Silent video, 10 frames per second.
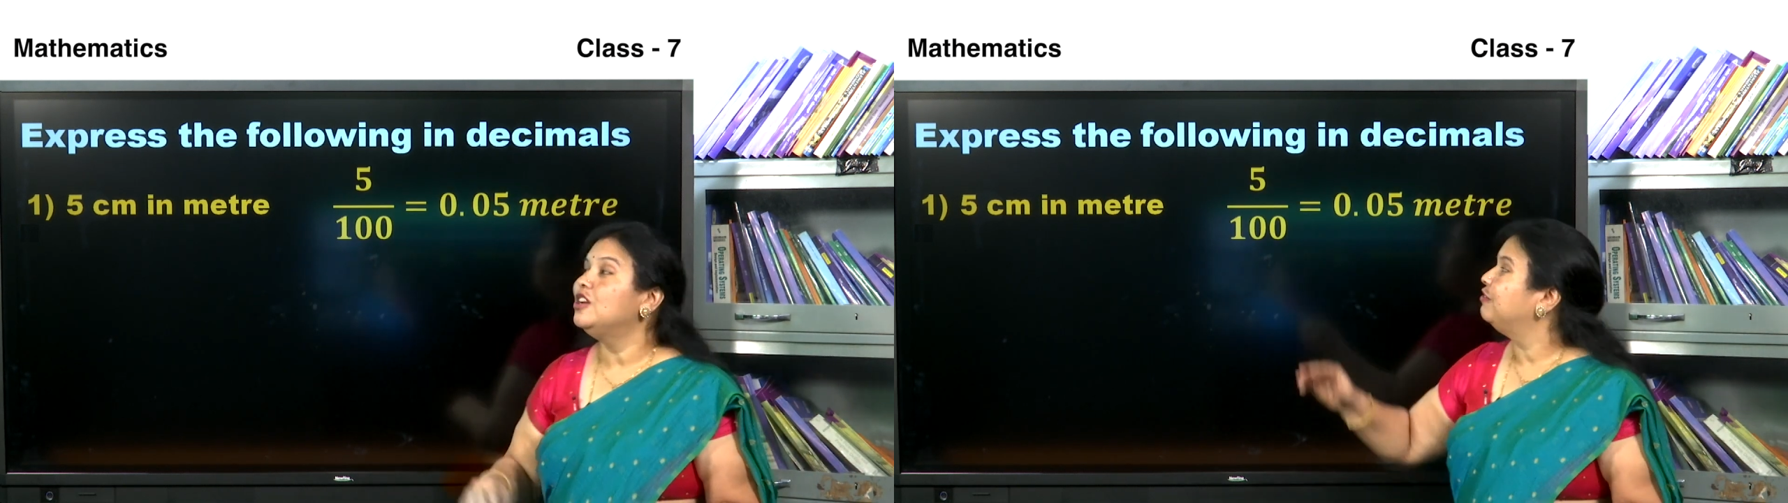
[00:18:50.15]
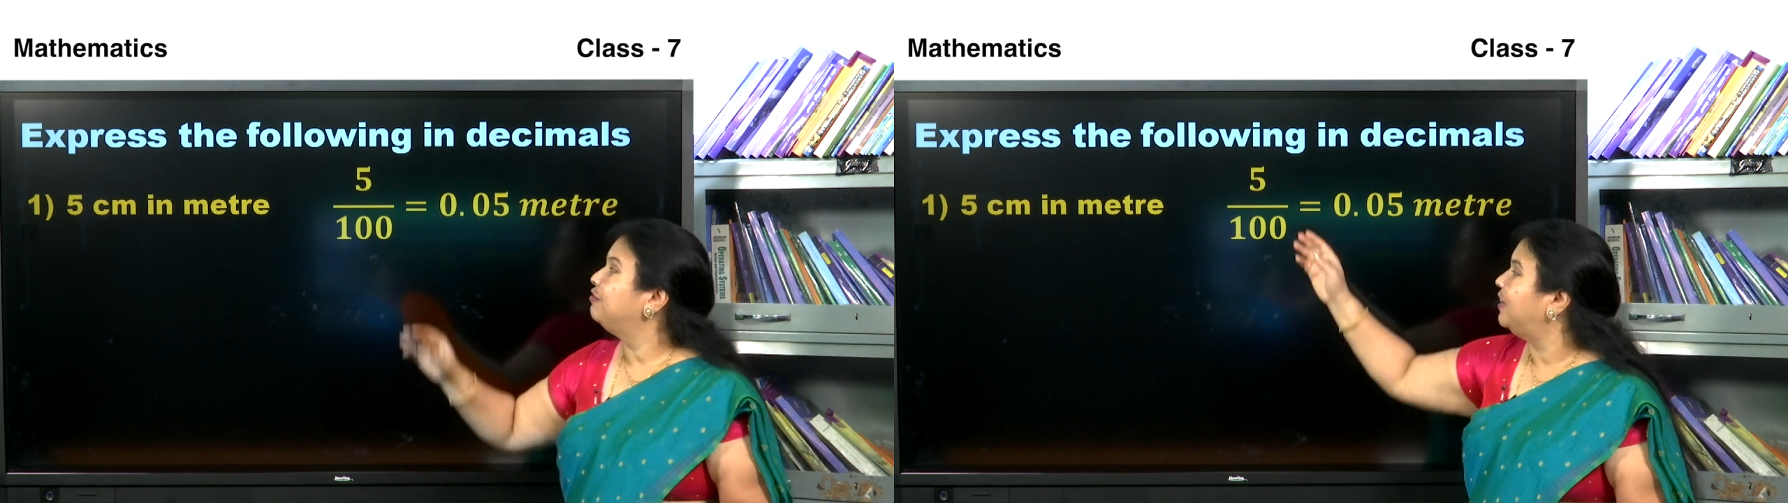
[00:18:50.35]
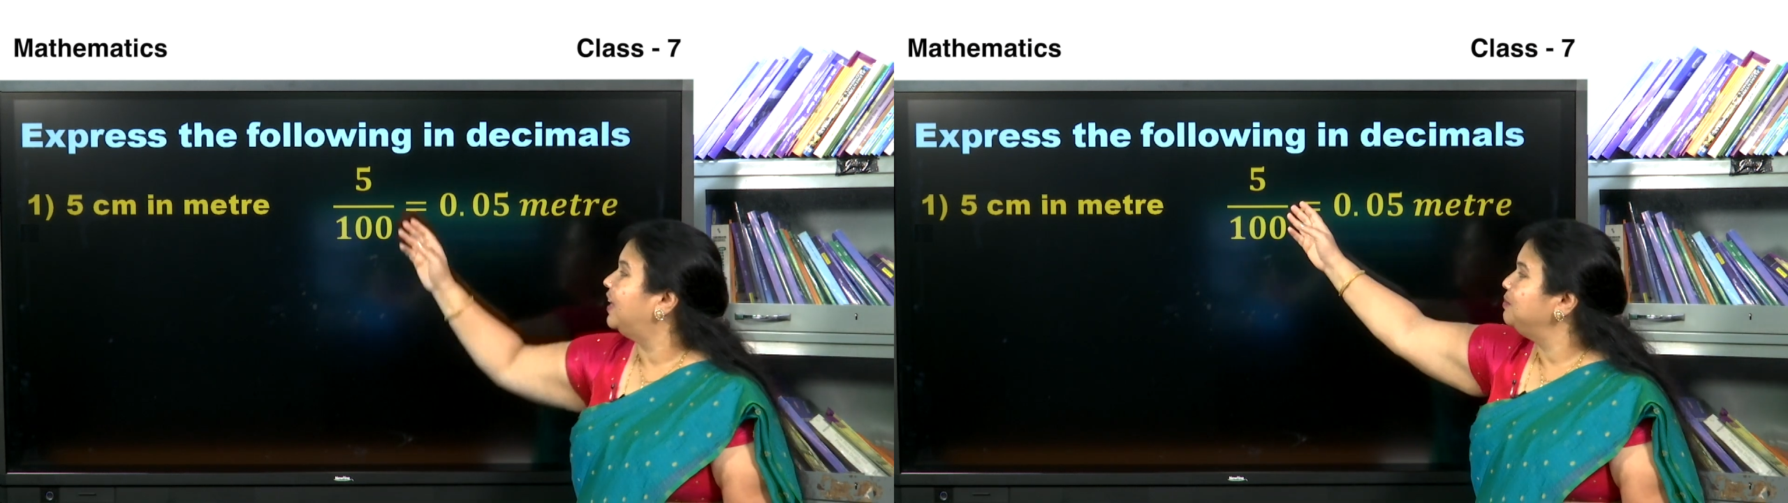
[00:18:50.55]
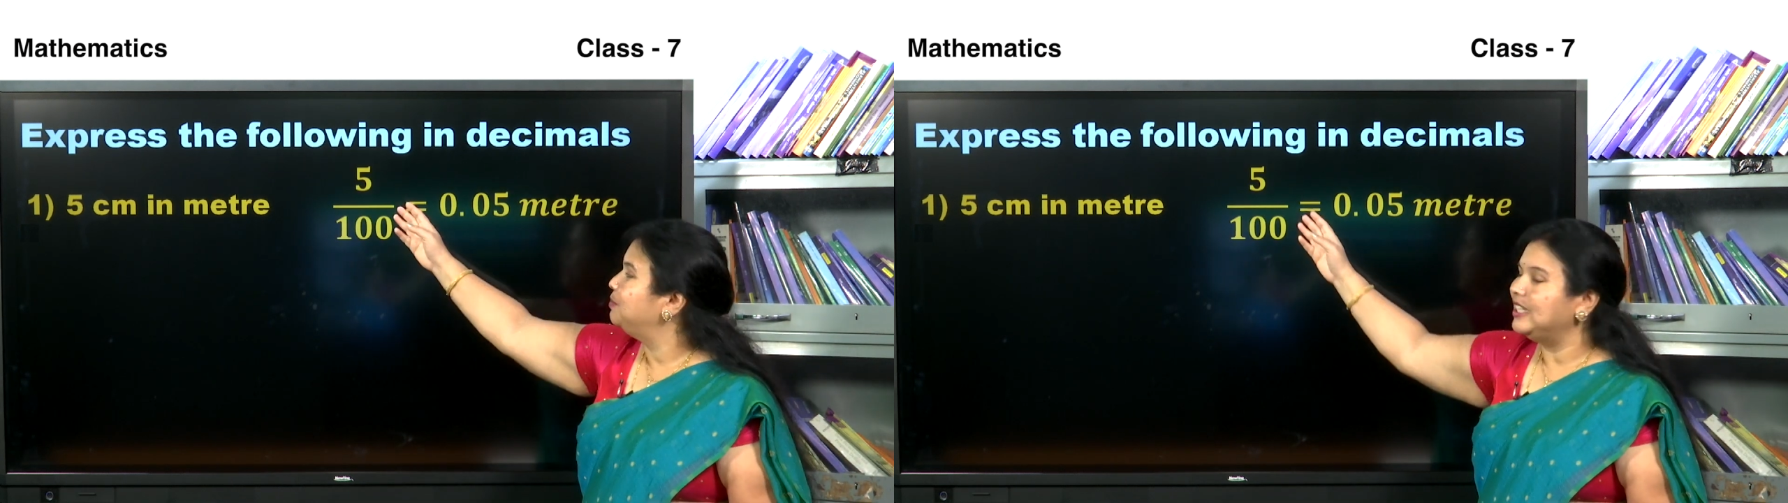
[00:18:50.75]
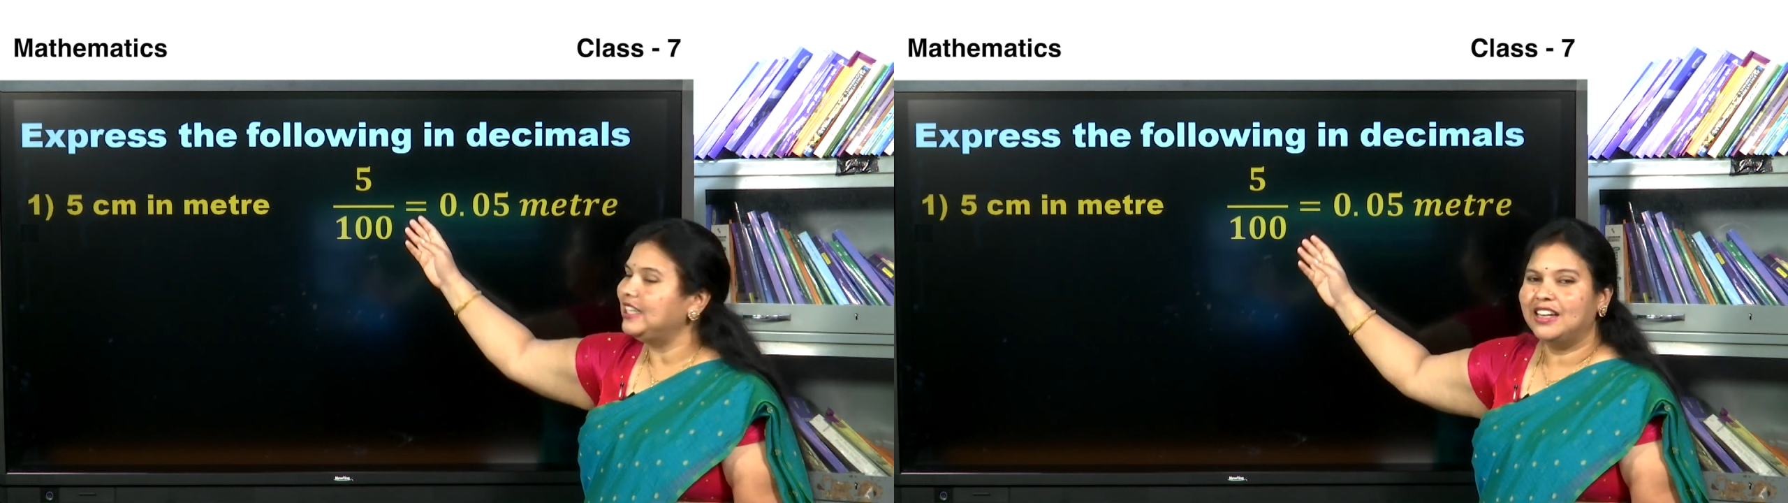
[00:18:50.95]
5
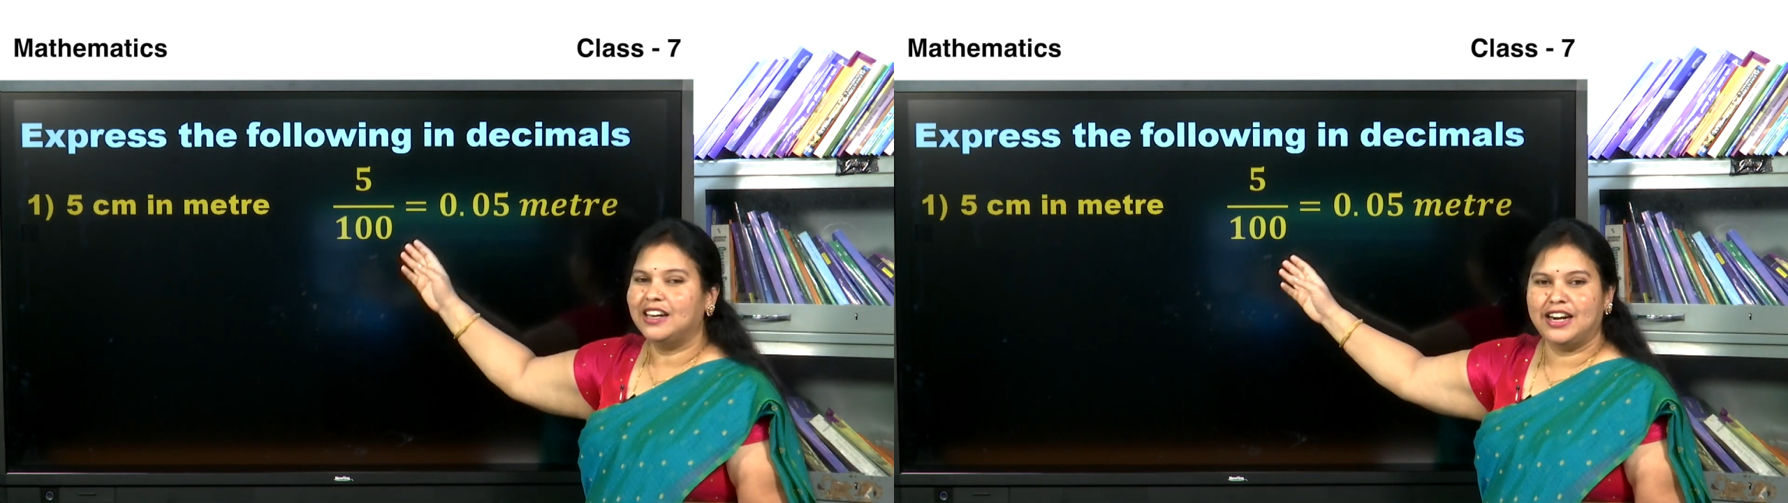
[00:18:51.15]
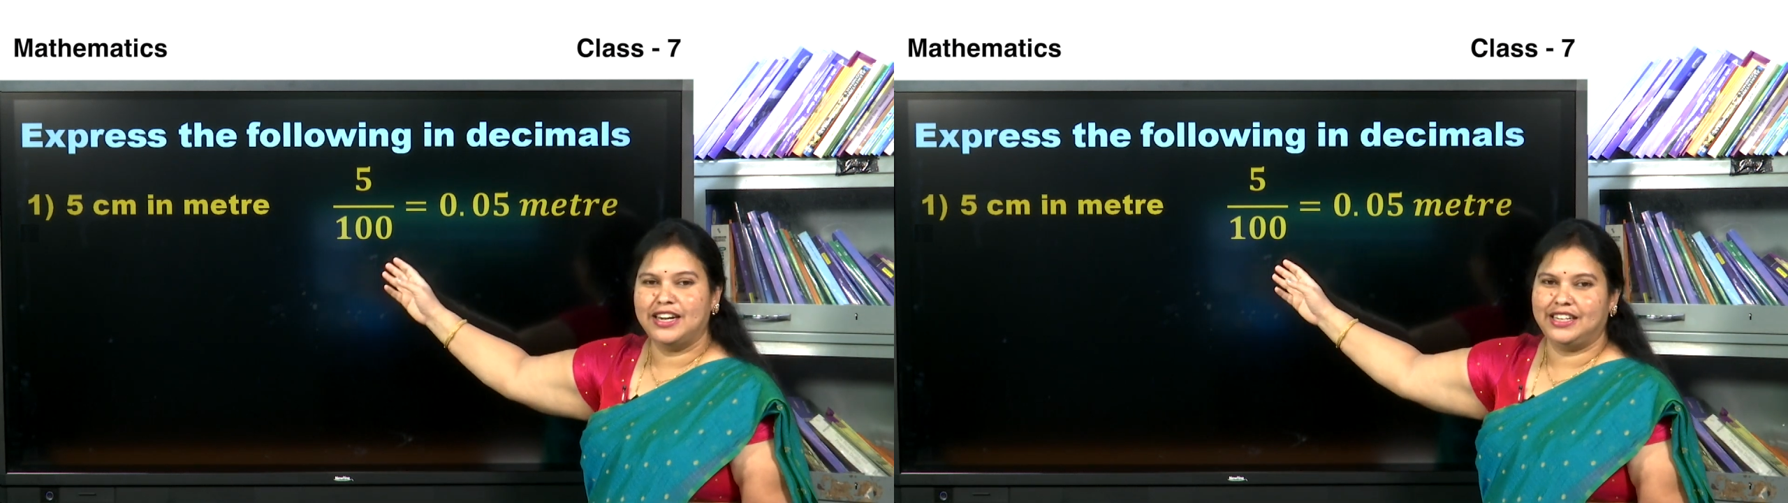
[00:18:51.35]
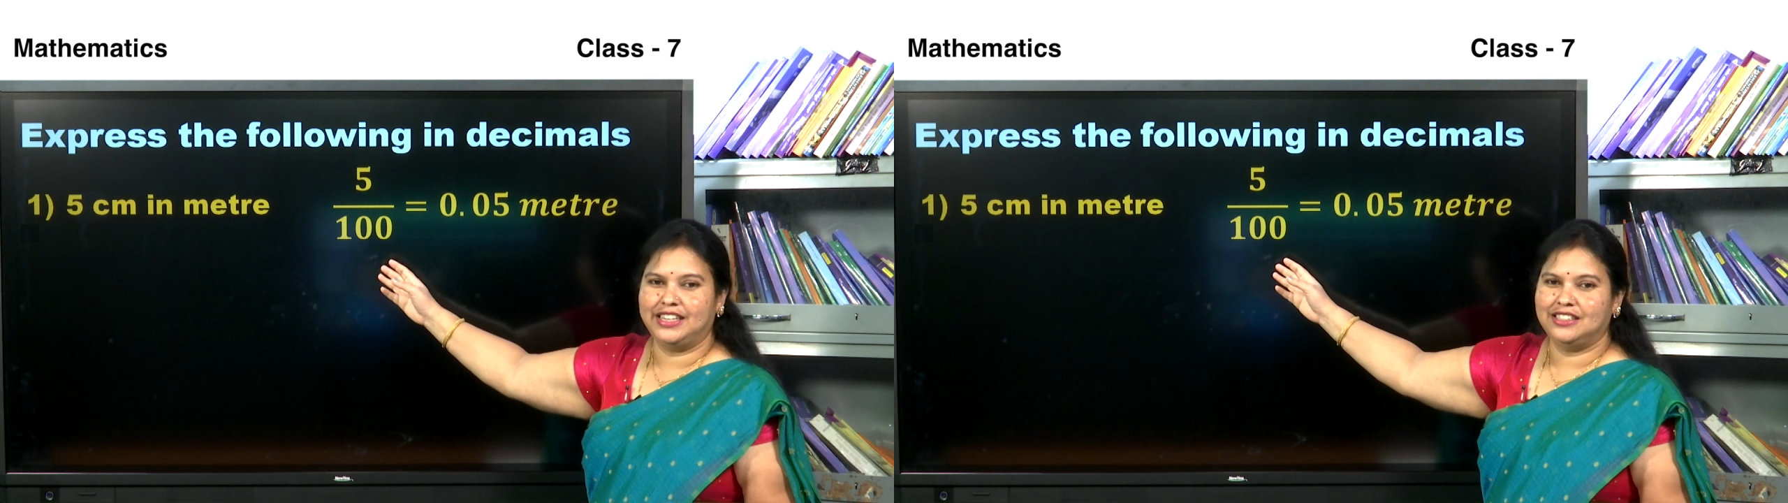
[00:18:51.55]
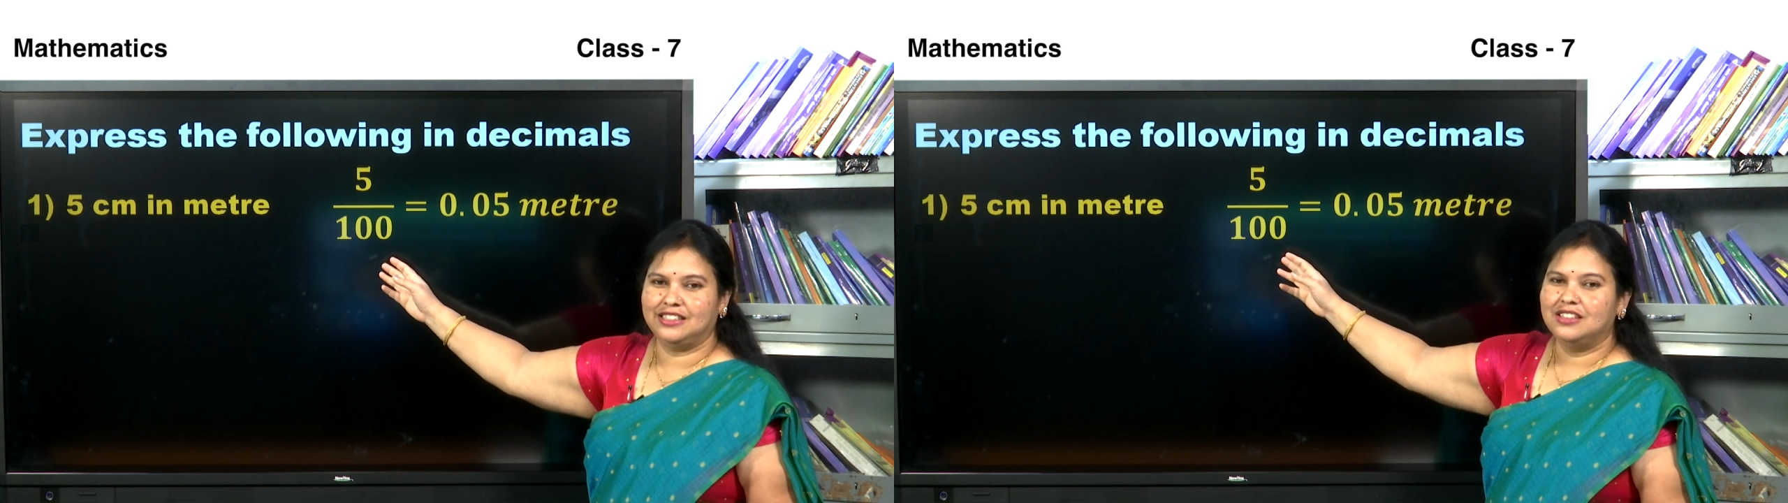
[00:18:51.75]
by 100.